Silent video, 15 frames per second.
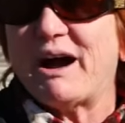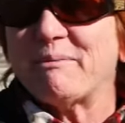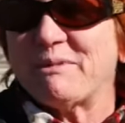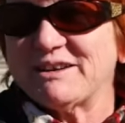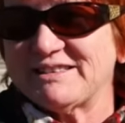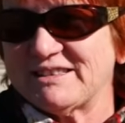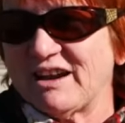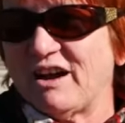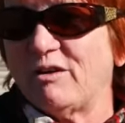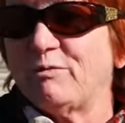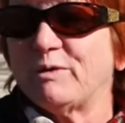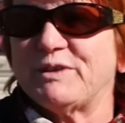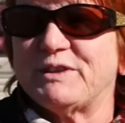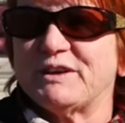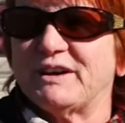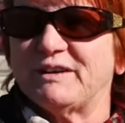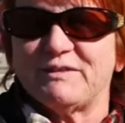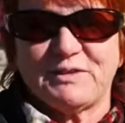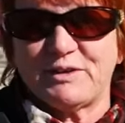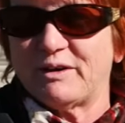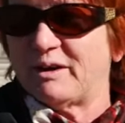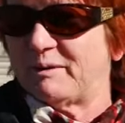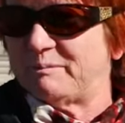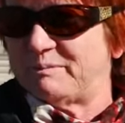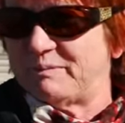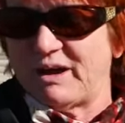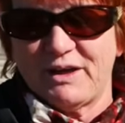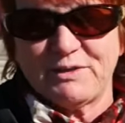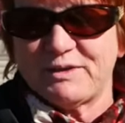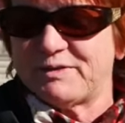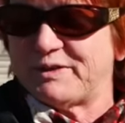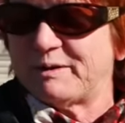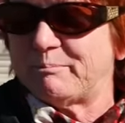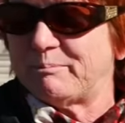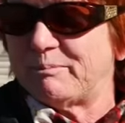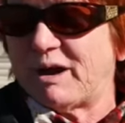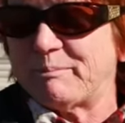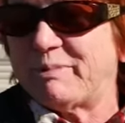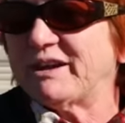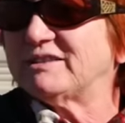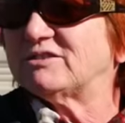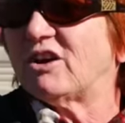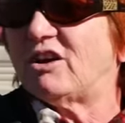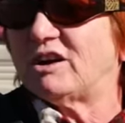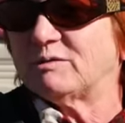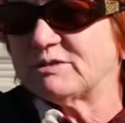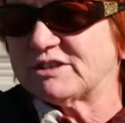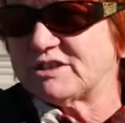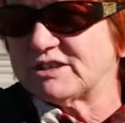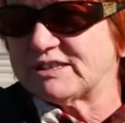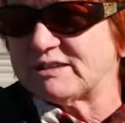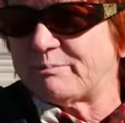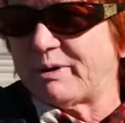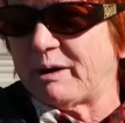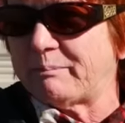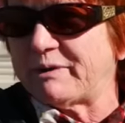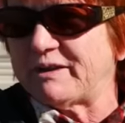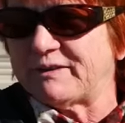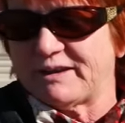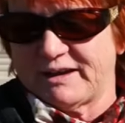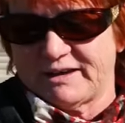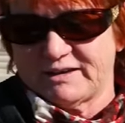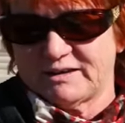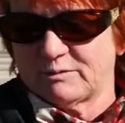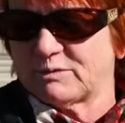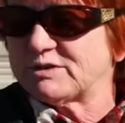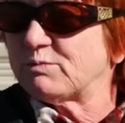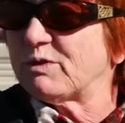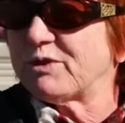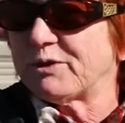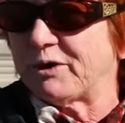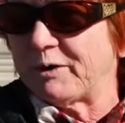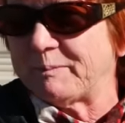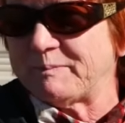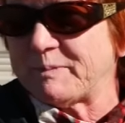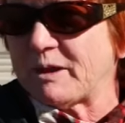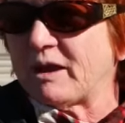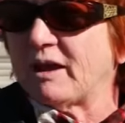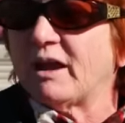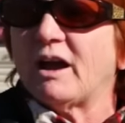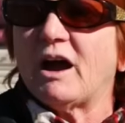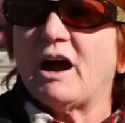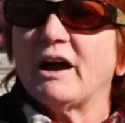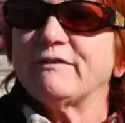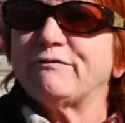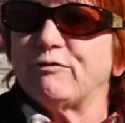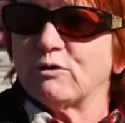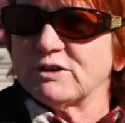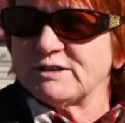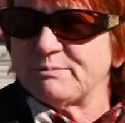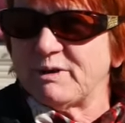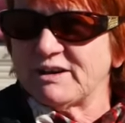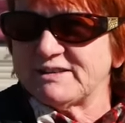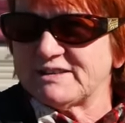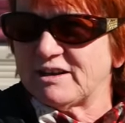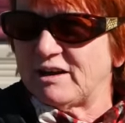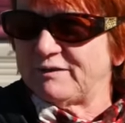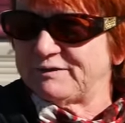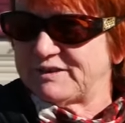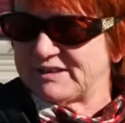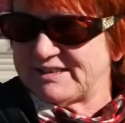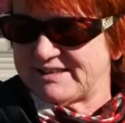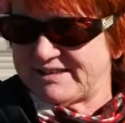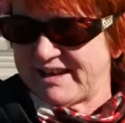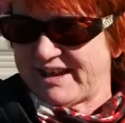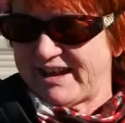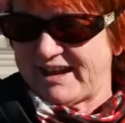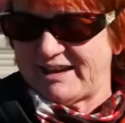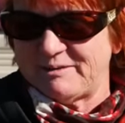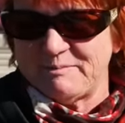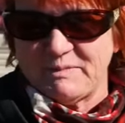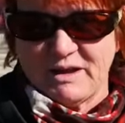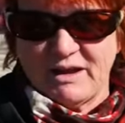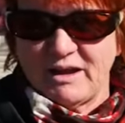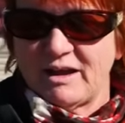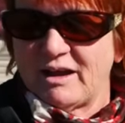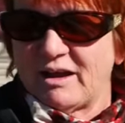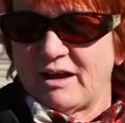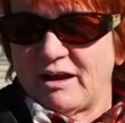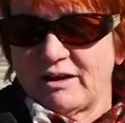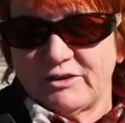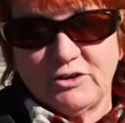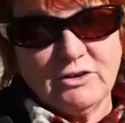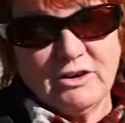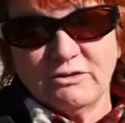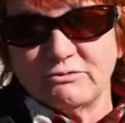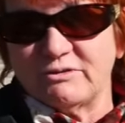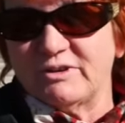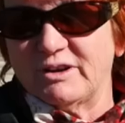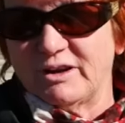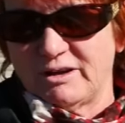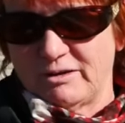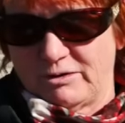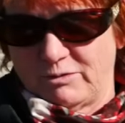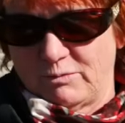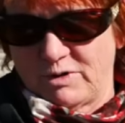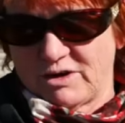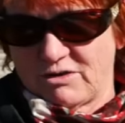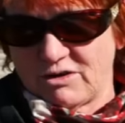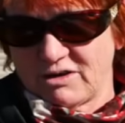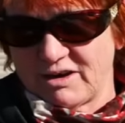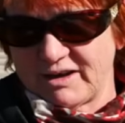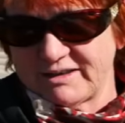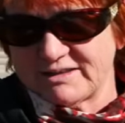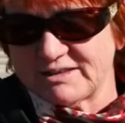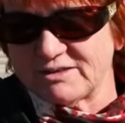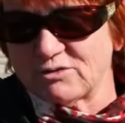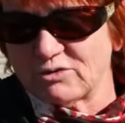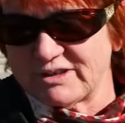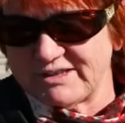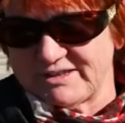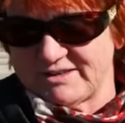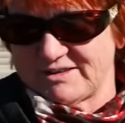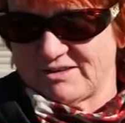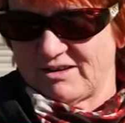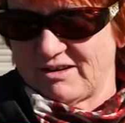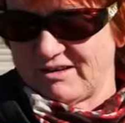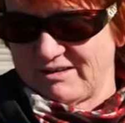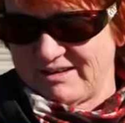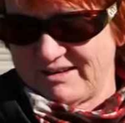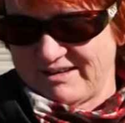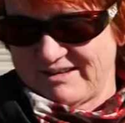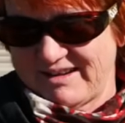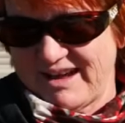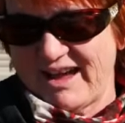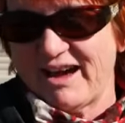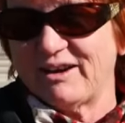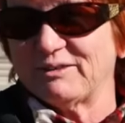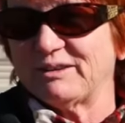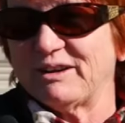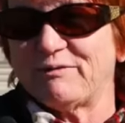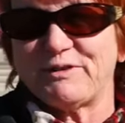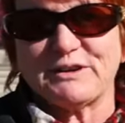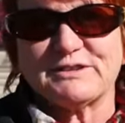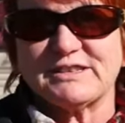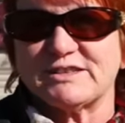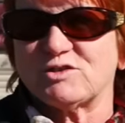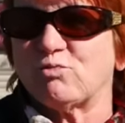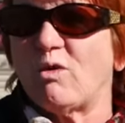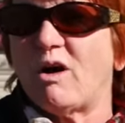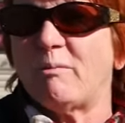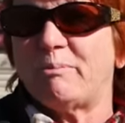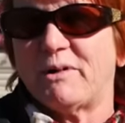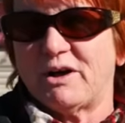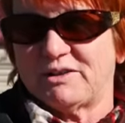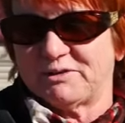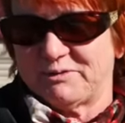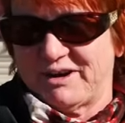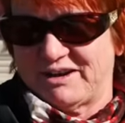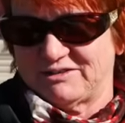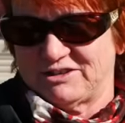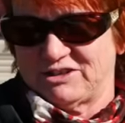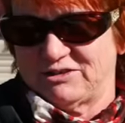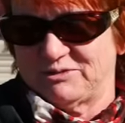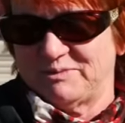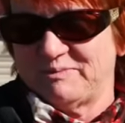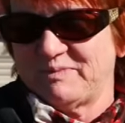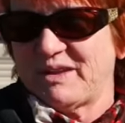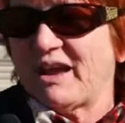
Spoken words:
By myself with the my big dog was just a puppy then, and it was with her. I forced myself to stay. You don't know what all kinds of noises are out if there's a swamp all around you.